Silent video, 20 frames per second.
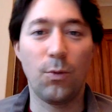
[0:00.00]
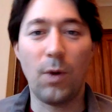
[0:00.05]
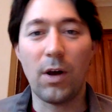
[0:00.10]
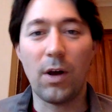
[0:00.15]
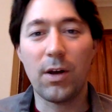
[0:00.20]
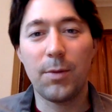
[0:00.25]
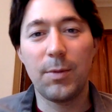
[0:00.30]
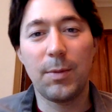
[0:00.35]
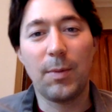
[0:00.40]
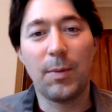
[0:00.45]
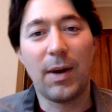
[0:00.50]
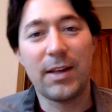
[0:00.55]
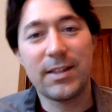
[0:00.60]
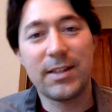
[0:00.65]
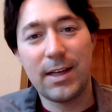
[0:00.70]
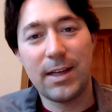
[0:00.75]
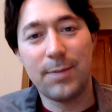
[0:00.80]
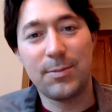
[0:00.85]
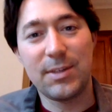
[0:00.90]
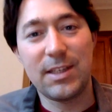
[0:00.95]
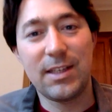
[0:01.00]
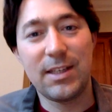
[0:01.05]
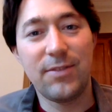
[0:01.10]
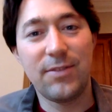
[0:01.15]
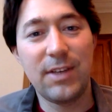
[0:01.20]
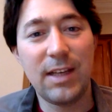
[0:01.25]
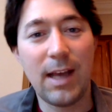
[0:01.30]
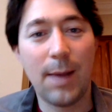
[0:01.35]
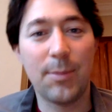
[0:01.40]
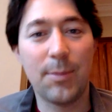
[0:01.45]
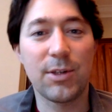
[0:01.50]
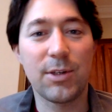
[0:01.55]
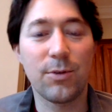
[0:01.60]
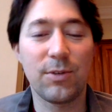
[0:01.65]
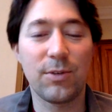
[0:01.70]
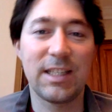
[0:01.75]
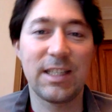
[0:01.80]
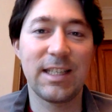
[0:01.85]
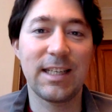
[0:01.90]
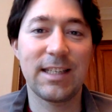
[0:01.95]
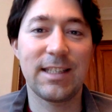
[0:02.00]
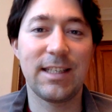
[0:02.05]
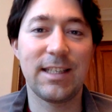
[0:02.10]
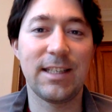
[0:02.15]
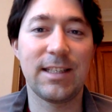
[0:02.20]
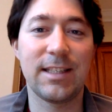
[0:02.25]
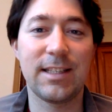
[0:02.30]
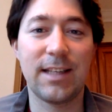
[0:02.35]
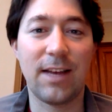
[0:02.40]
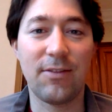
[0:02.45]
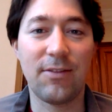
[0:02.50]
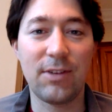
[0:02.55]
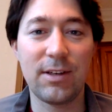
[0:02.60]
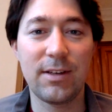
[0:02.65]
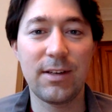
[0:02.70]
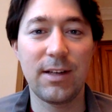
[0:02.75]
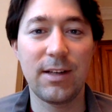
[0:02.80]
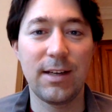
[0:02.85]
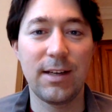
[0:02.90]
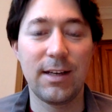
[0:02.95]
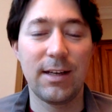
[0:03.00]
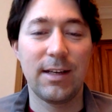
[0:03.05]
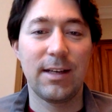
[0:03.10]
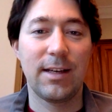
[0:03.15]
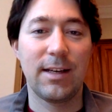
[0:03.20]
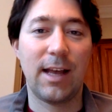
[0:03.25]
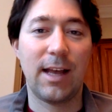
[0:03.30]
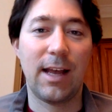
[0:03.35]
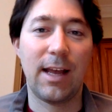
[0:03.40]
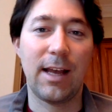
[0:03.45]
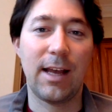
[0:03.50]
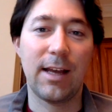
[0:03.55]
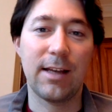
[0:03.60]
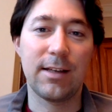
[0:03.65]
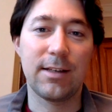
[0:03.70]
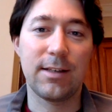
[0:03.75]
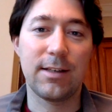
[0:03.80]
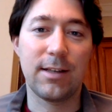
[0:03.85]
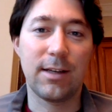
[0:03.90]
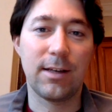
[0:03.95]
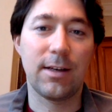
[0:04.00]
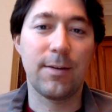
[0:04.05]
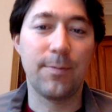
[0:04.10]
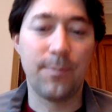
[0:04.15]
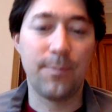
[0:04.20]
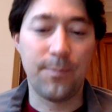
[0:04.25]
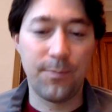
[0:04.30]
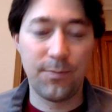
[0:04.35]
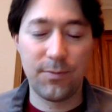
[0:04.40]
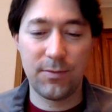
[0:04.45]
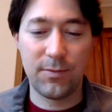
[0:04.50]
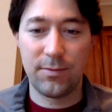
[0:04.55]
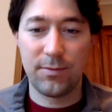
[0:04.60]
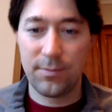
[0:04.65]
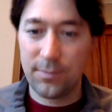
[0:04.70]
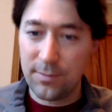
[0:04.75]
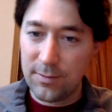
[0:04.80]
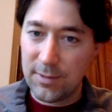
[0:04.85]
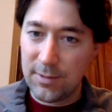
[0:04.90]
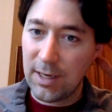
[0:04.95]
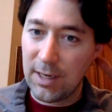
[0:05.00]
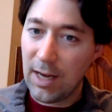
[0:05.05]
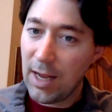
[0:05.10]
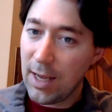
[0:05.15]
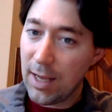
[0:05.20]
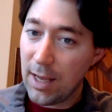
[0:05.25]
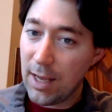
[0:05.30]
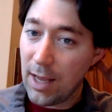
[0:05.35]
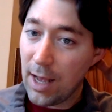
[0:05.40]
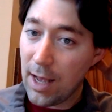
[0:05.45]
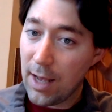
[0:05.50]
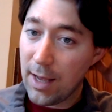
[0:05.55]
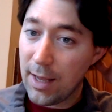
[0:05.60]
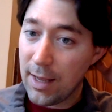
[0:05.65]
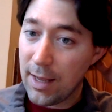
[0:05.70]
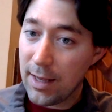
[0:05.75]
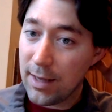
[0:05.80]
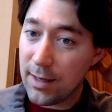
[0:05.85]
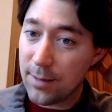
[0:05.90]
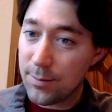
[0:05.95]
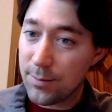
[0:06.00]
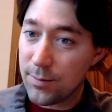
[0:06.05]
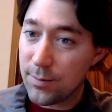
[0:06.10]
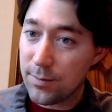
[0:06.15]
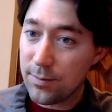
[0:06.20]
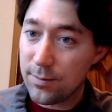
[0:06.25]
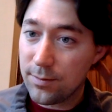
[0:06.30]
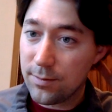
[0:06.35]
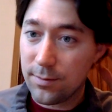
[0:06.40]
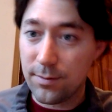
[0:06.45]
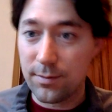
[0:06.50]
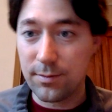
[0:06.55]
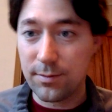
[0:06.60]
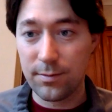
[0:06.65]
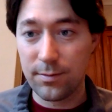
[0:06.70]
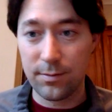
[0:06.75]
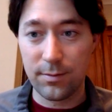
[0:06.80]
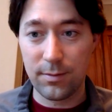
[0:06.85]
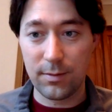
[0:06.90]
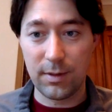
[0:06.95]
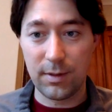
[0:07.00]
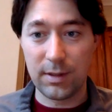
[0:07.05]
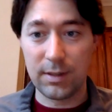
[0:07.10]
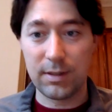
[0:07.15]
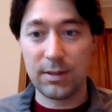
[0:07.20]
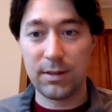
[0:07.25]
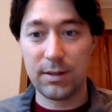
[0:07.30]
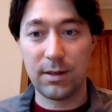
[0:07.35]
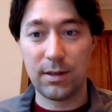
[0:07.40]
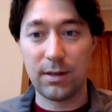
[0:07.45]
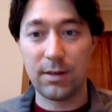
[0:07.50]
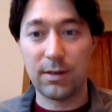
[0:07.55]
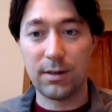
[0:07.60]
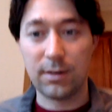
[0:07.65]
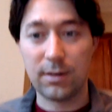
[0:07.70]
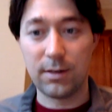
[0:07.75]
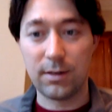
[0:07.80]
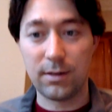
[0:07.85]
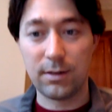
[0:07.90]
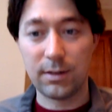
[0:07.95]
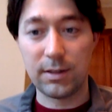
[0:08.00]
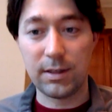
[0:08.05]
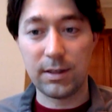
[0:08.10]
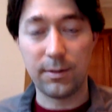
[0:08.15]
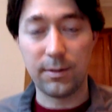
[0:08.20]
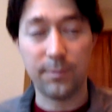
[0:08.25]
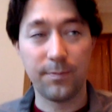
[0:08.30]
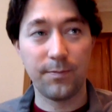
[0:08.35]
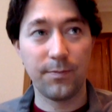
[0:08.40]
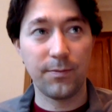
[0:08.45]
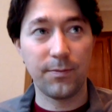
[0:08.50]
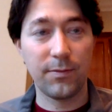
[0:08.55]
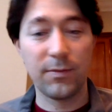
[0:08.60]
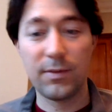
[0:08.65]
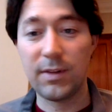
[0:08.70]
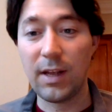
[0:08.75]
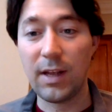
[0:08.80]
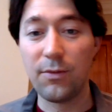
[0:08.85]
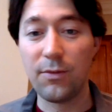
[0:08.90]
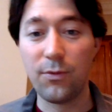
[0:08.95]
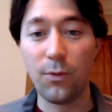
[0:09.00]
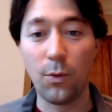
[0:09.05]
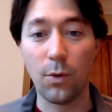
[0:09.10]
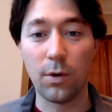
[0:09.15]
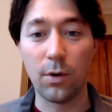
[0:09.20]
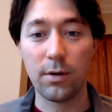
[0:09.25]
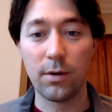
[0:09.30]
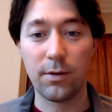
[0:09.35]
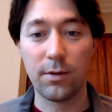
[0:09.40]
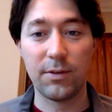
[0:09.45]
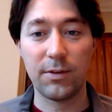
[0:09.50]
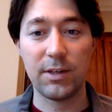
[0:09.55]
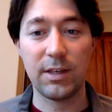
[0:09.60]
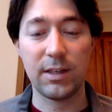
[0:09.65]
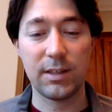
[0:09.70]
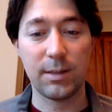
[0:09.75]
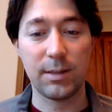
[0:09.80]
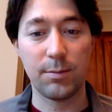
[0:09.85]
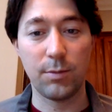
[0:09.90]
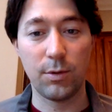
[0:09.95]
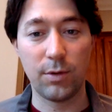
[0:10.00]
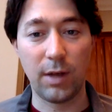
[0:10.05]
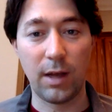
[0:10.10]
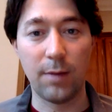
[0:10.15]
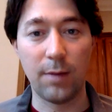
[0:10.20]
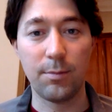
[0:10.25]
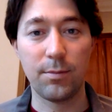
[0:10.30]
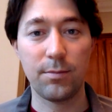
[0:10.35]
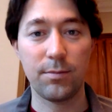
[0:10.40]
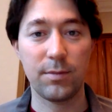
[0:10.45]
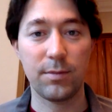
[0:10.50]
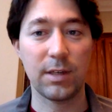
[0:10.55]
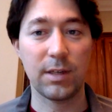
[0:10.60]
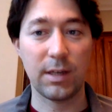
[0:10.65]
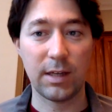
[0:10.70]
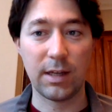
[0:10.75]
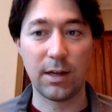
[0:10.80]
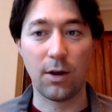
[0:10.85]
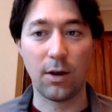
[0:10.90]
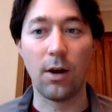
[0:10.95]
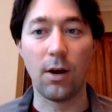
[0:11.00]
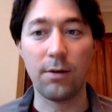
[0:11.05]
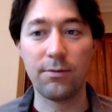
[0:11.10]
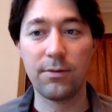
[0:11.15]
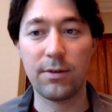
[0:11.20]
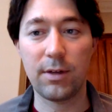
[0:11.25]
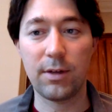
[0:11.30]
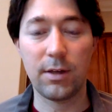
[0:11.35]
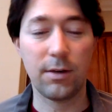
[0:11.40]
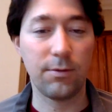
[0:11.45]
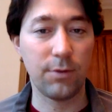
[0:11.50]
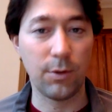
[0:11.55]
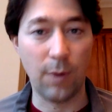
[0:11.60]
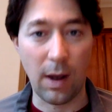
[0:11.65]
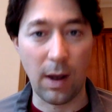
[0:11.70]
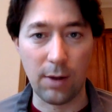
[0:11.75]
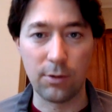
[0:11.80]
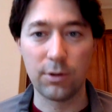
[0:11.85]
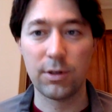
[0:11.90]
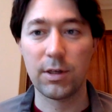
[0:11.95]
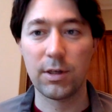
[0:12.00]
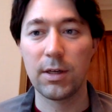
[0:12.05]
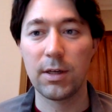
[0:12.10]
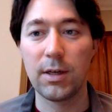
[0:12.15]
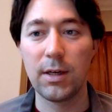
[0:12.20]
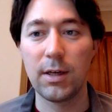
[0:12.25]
Welcome to Mind Games TV, episode 67, and today I am, day 4 of the TSM bootcamp. It's going to kick off in a few hours,